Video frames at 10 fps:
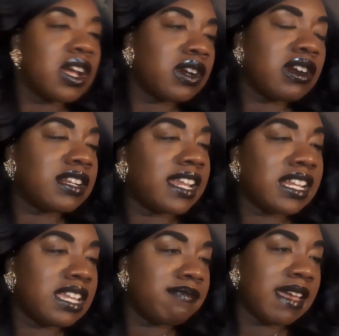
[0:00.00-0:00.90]
Girl, that
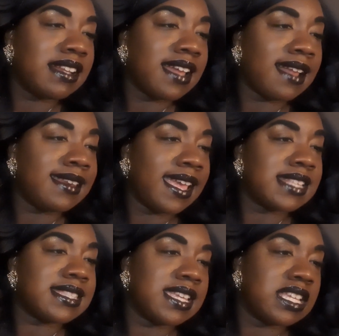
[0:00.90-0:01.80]
didn't even make not
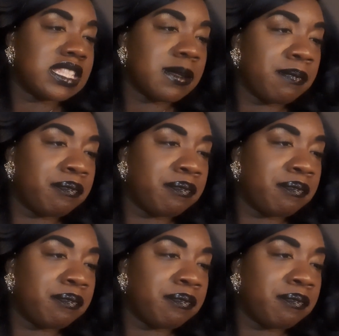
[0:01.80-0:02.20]
sense